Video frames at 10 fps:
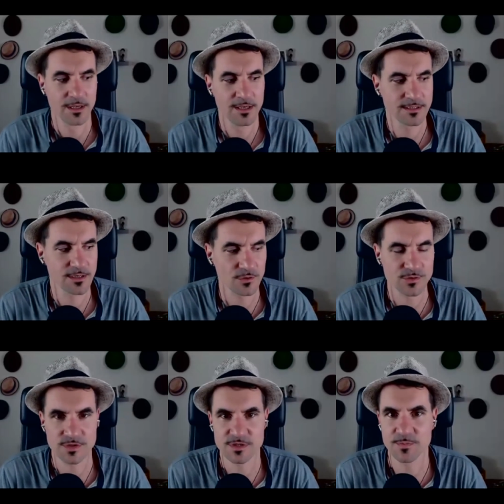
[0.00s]
Is it also a
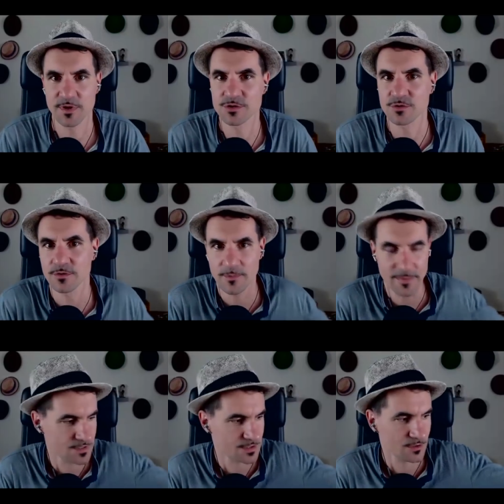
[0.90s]
spiritual
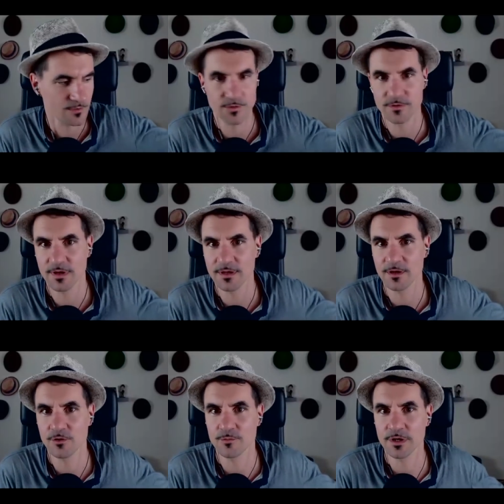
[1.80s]
dimension of your
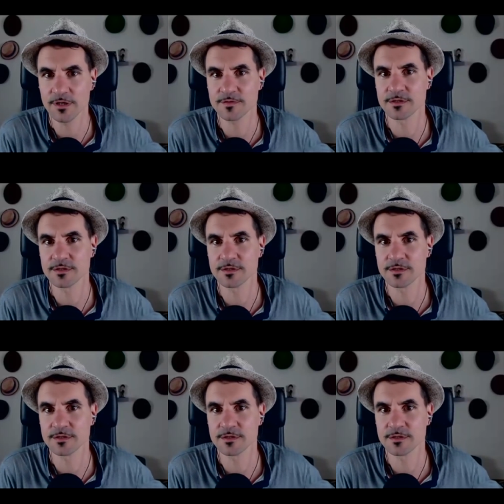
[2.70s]
thinking or beliefs?